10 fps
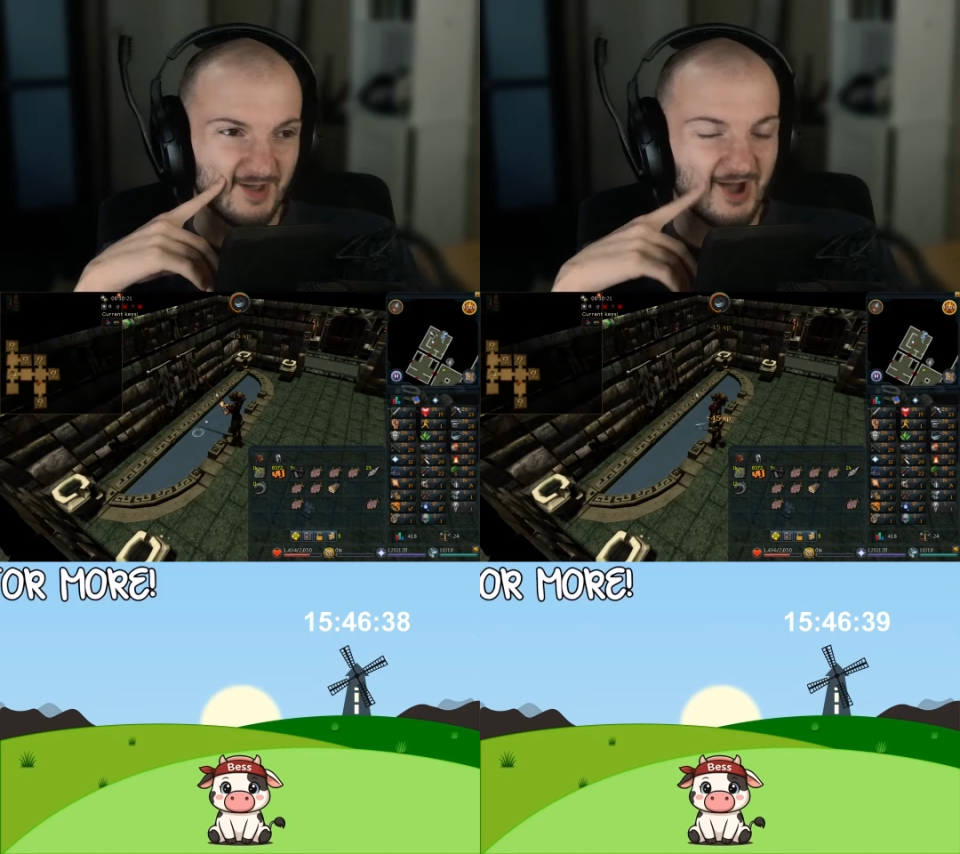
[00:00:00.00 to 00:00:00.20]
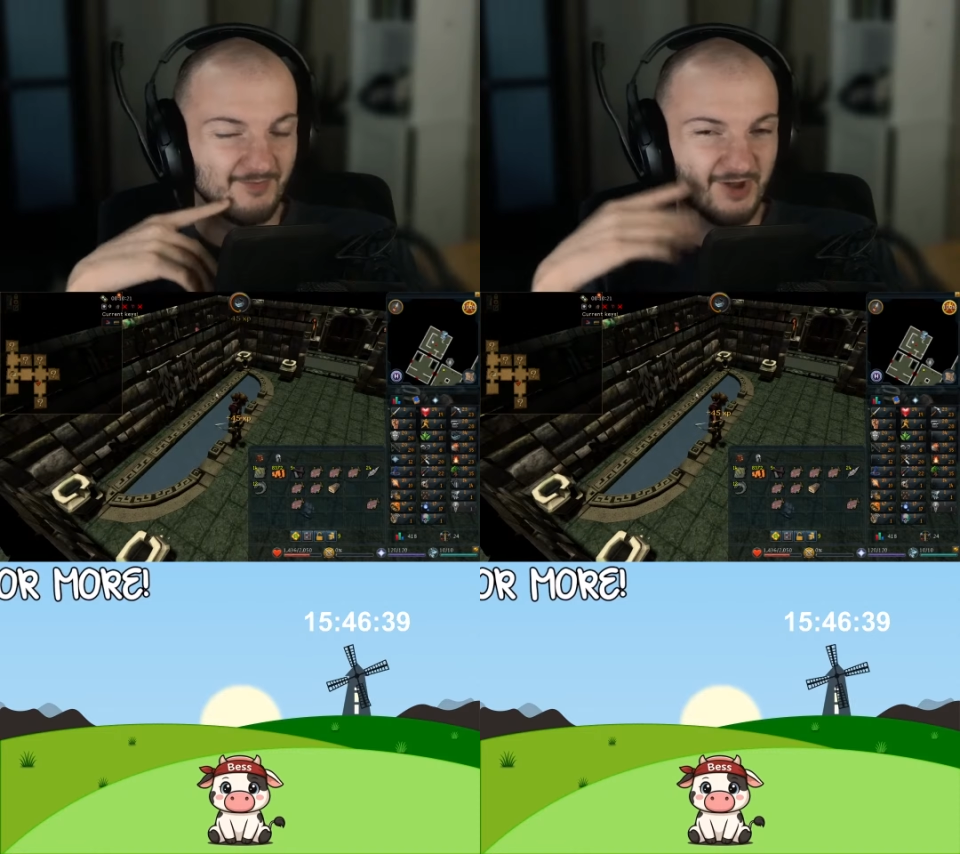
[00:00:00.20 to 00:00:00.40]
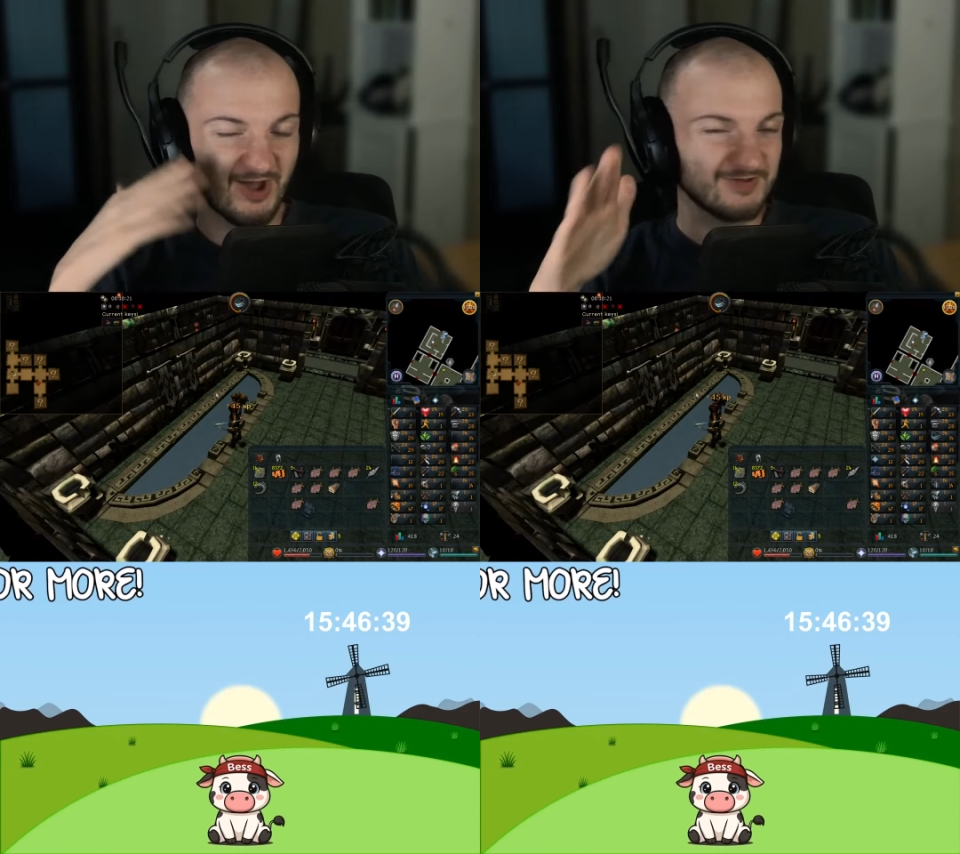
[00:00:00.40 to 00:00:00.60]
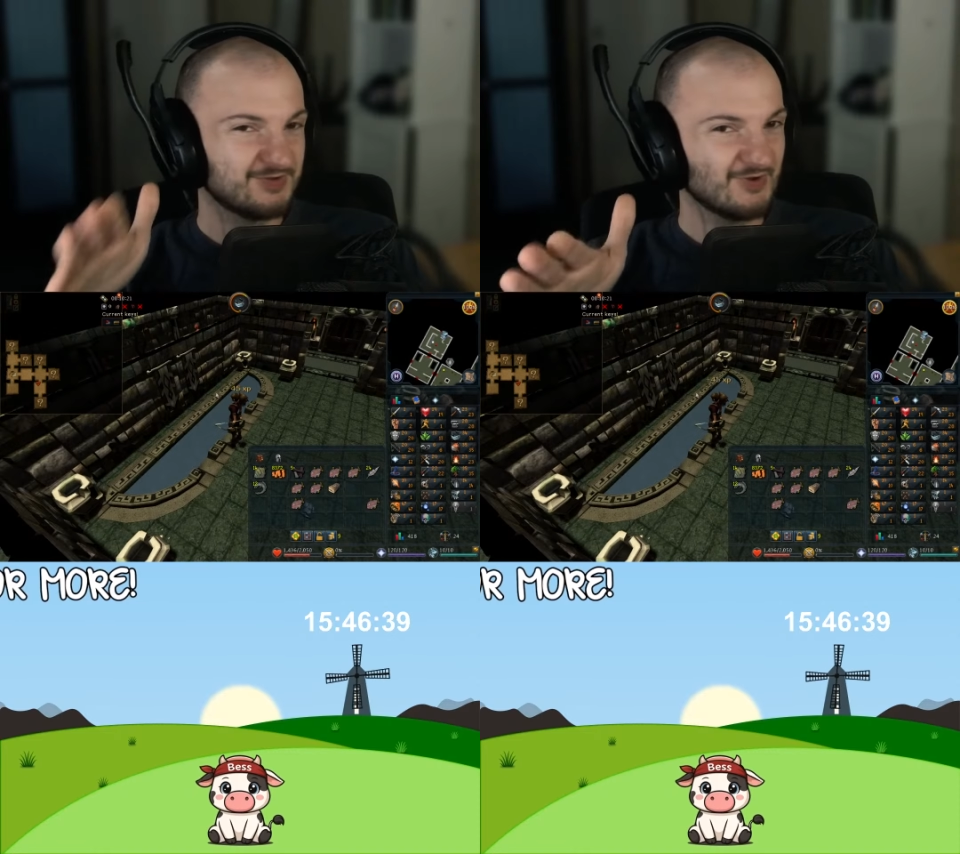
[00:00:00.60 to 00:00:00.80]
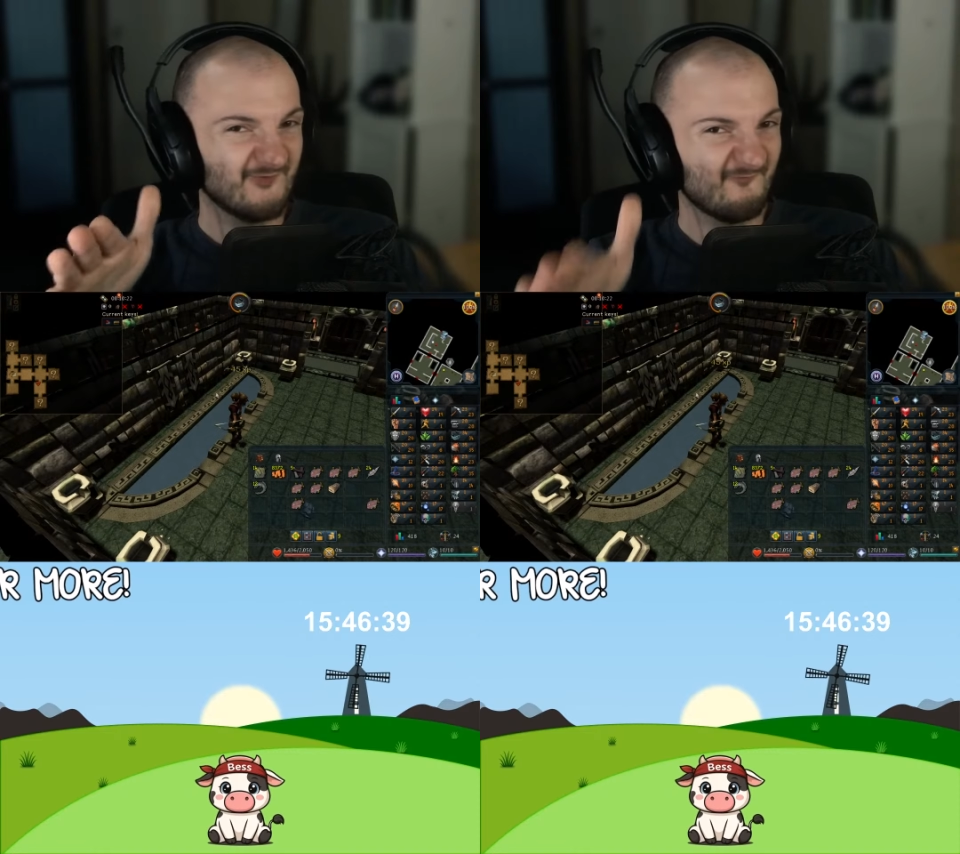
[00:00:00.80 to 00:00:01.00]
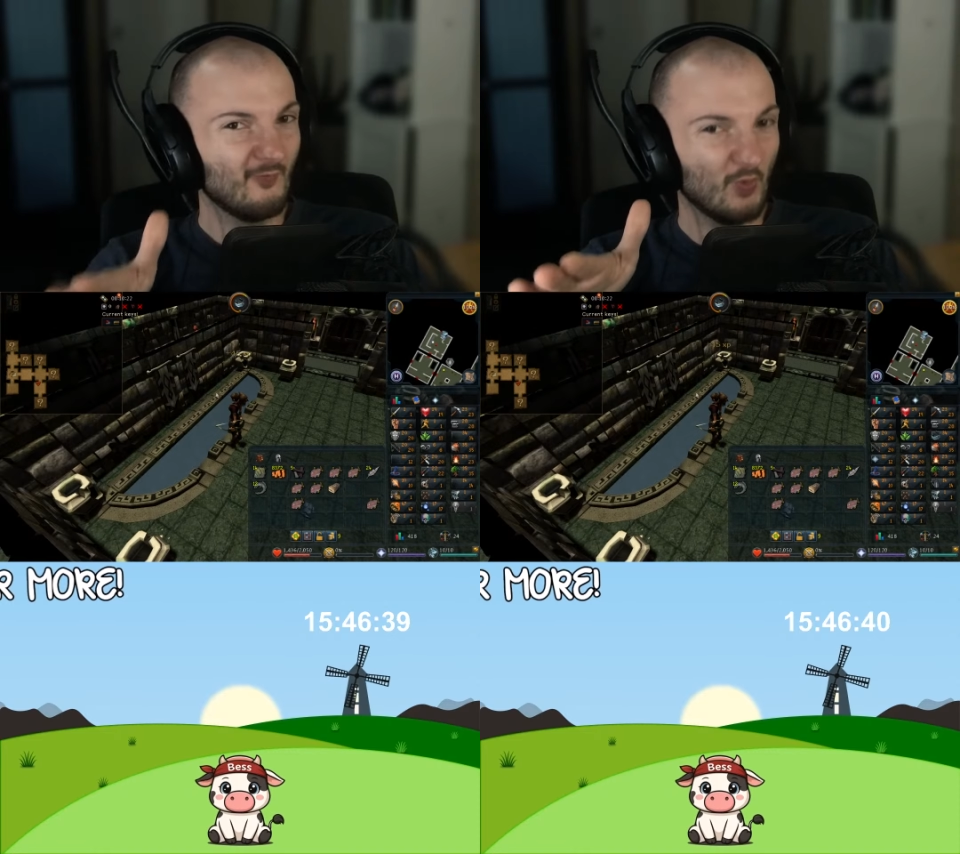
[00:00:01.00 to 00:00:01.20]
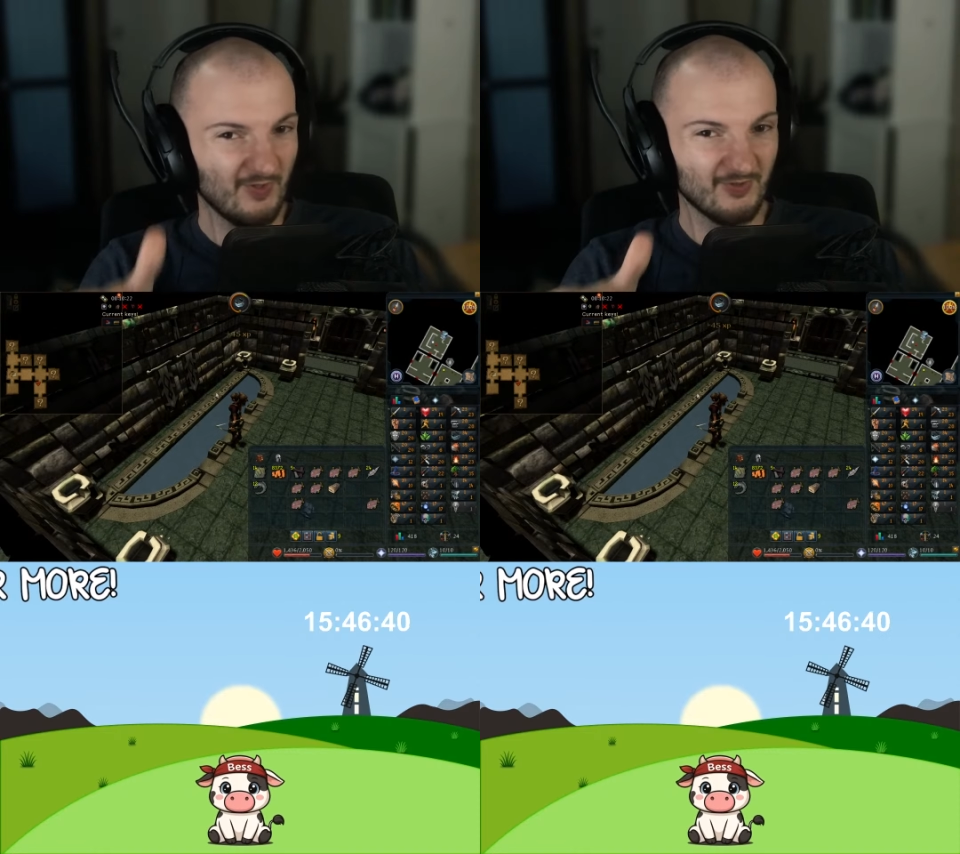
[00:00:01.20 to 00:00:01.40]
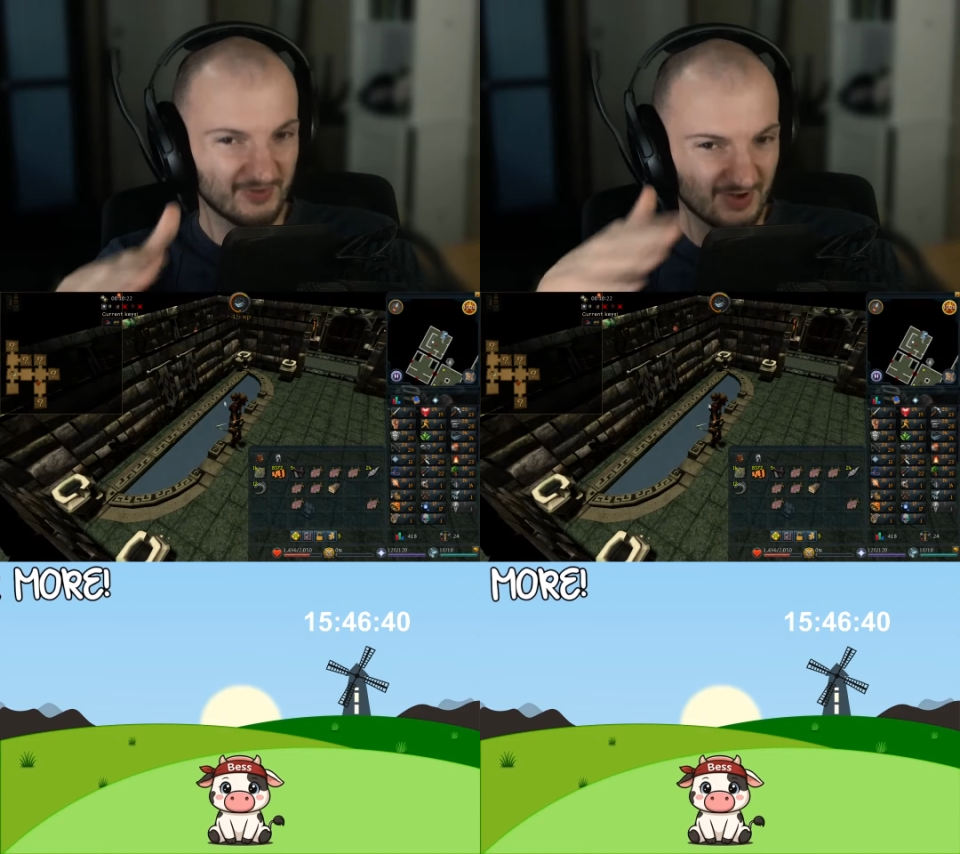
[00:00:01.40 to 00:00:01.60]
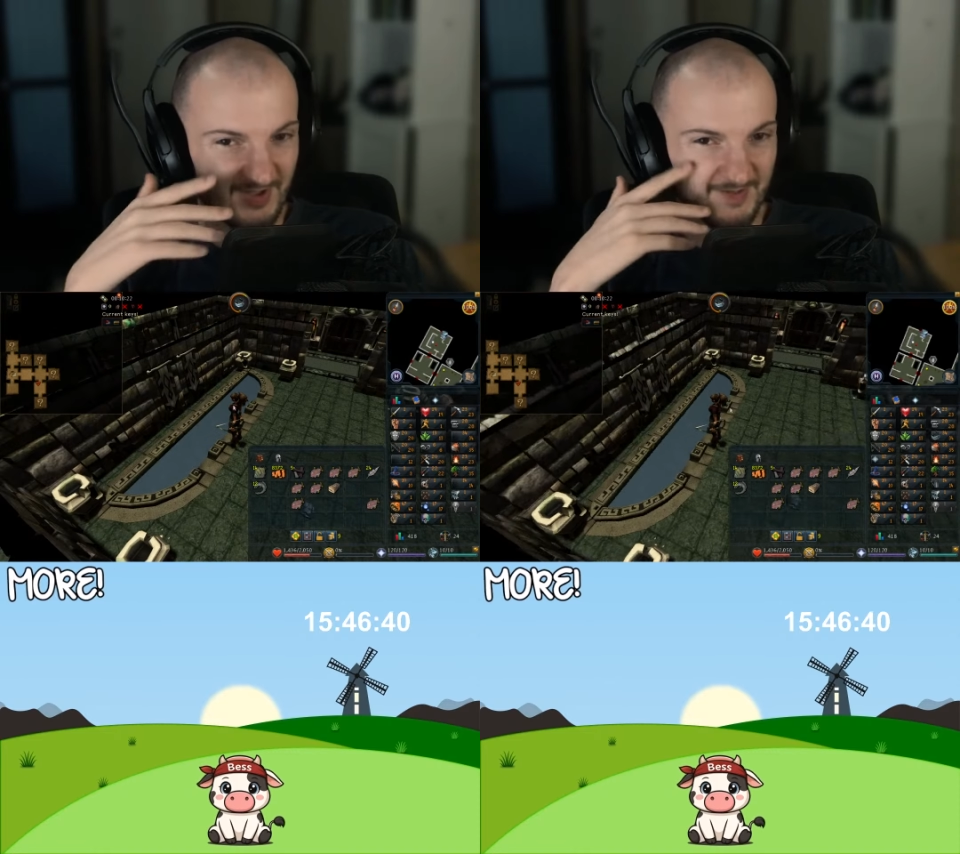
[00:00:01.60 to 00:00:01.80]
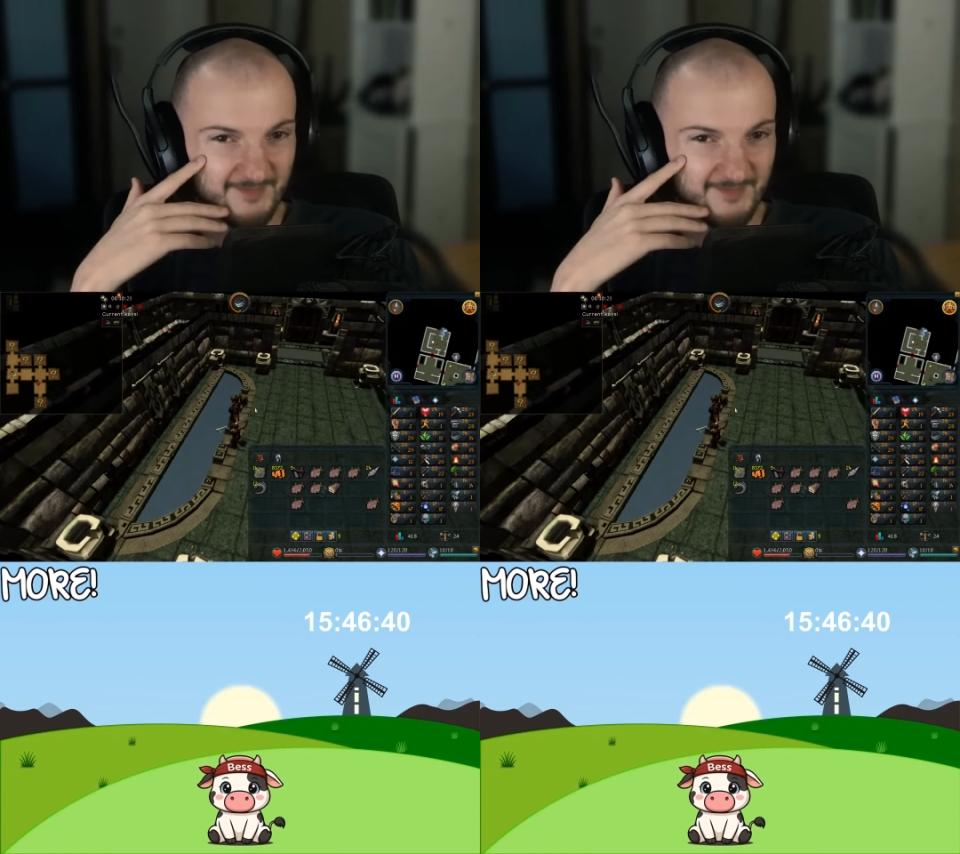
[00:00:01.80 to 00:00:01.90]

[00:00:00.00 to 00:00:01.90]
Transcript: I'm not sure if it will or not.